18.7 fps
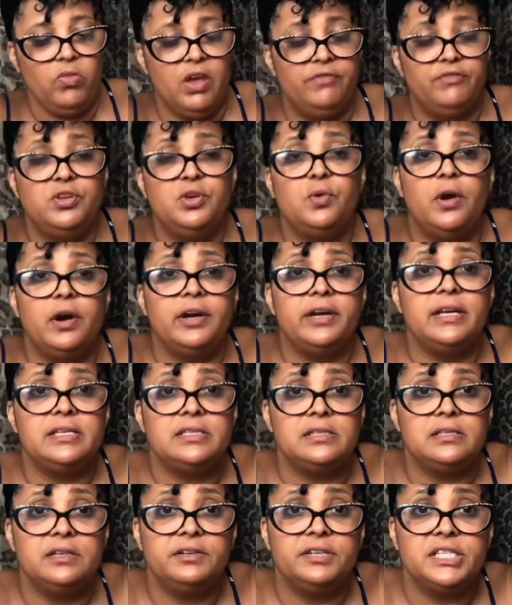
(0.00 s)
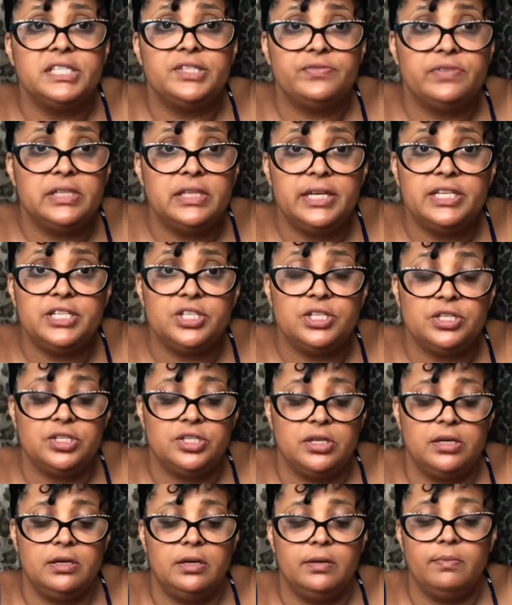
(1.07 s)
if you are in a serious
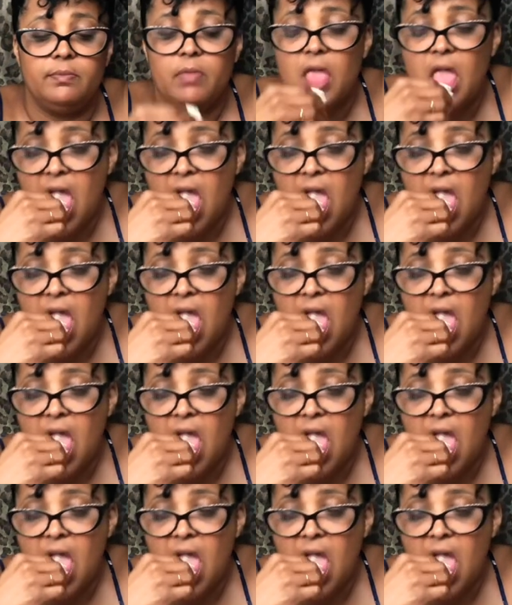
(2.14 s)
relationship